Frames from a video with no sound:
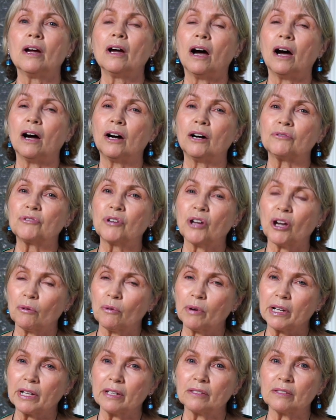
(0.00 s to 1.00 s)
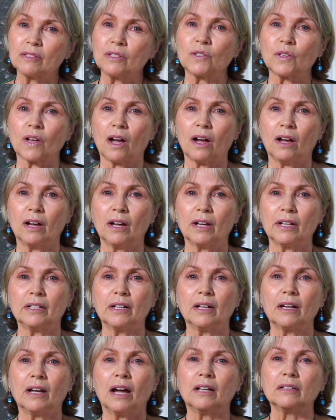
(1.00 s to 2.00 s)
of going
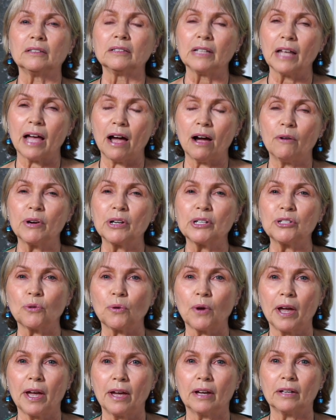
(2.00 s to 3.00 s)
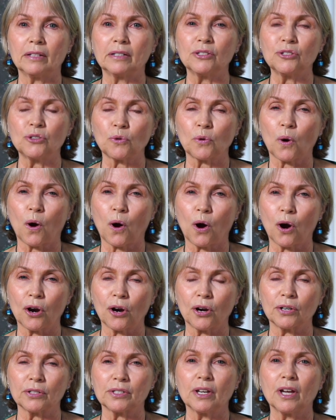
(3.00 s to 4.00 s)
inside, allowing your head and your
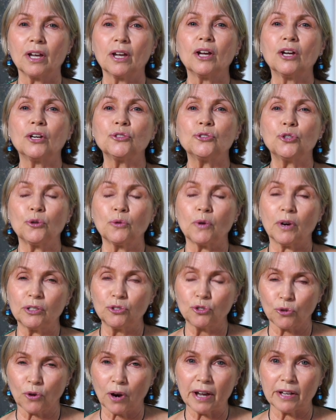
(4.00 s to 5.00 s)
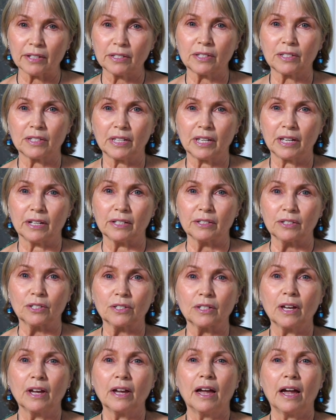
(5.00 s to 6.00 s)
heart to address
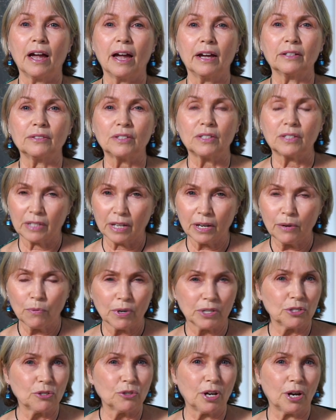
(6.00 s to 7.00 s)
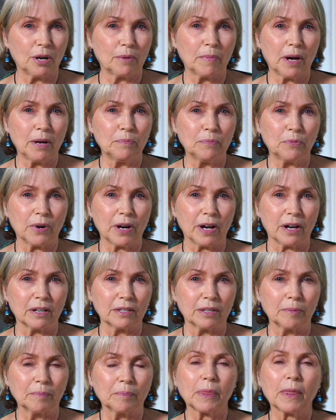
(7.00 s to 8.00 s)
this and see what you come up
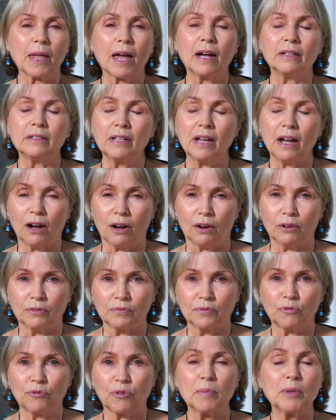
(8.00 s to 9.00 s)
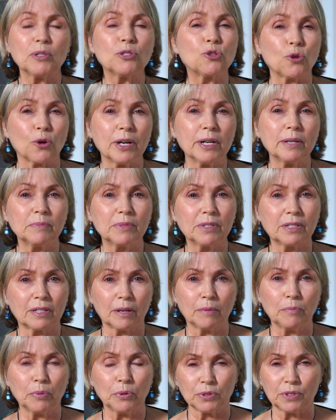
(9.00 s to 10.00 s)
with. Now, from a dream
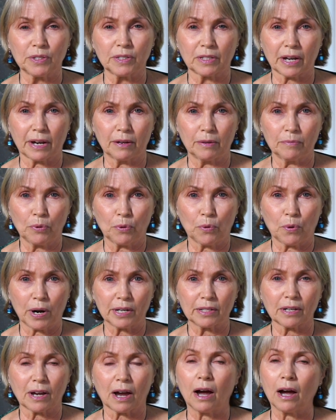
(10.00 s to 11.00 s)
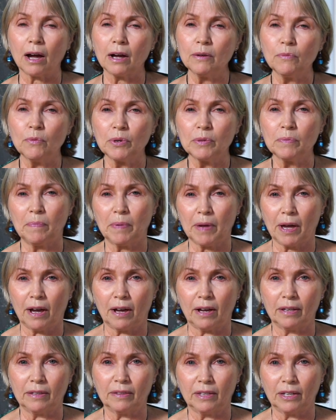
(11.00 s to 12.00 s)
symbol standpoint, I would
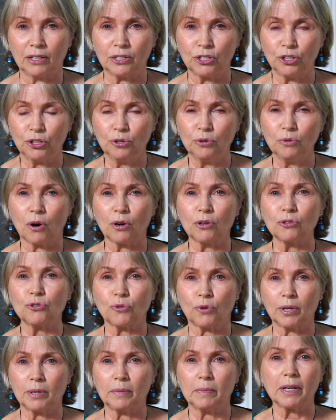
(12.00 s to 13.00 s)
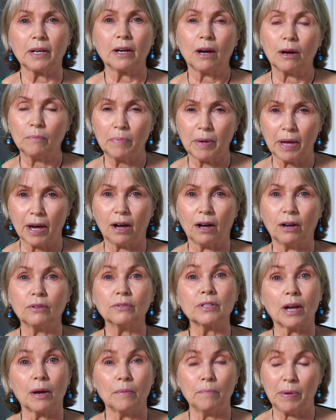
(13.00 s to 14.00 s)
bet that you are dreaming
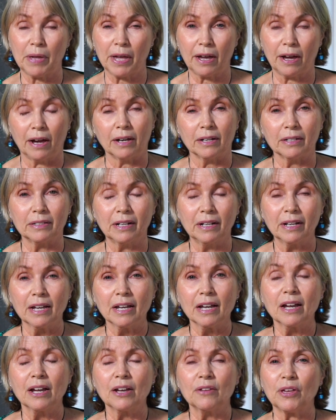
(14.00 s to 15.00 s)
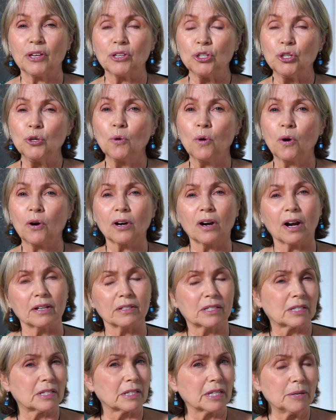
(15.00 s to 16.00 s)
about a bed, that you are
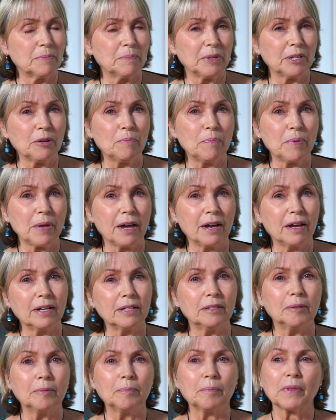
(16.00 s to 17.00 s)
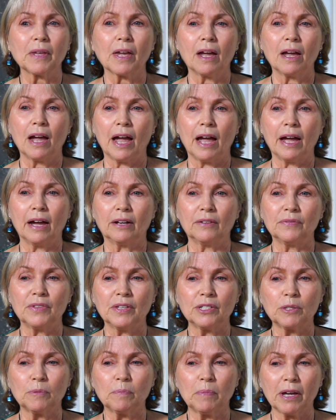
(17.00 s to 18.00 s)
asleep in a bed, and
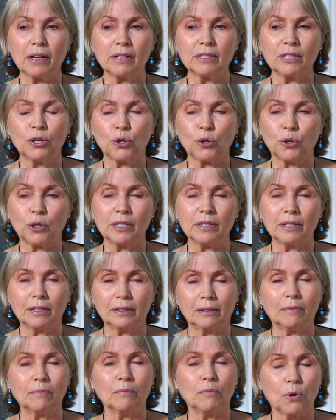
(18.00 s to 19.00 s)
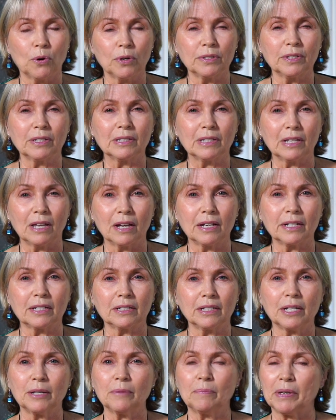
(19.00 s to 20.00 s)
this bed could more than
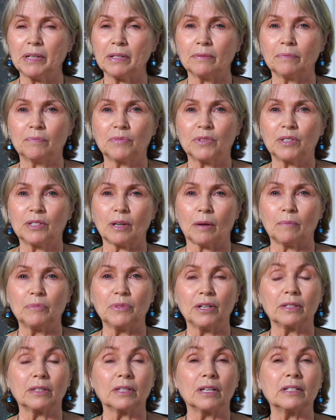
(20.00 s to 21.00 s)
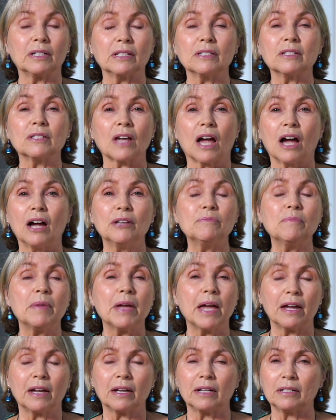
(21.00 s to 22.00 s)
likely be something that is
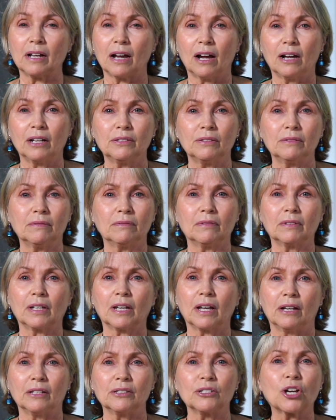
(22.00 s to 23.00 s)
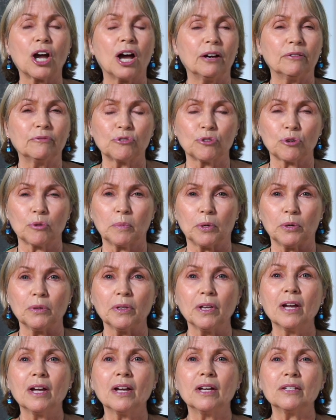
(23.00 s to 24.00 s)
unmade, un
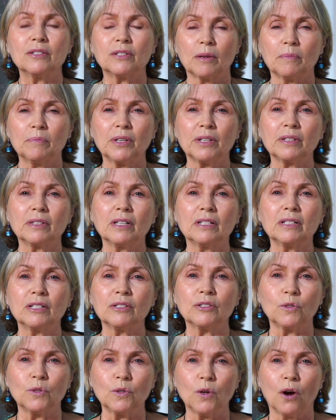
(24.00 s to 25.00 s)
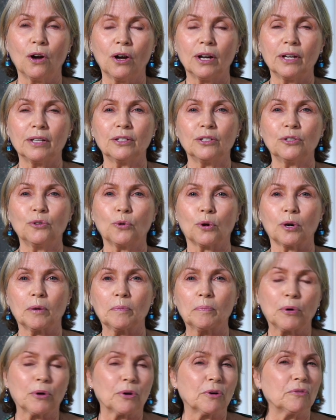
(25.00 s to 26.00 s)
uncomfortable, something that is not your
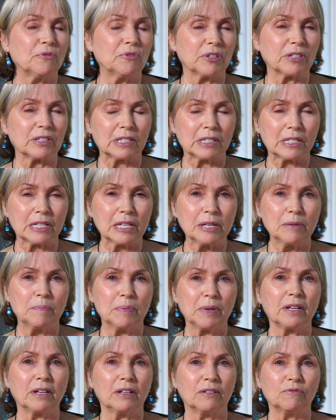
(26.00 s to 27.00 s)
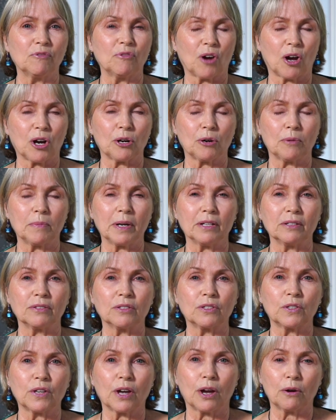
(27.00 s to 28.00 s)
perfect sleeping environment.
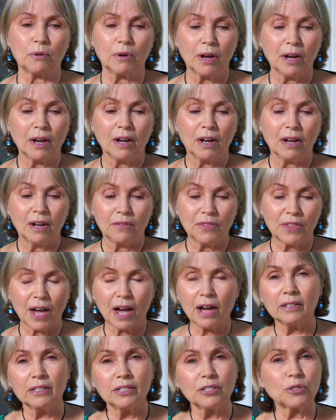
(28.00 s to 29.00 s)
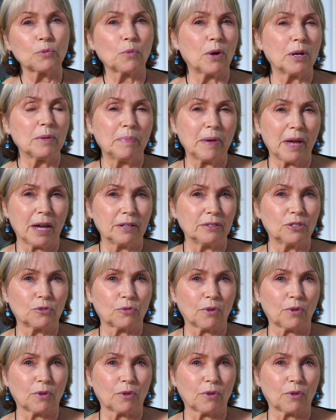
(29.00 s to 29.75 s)
So that is what beds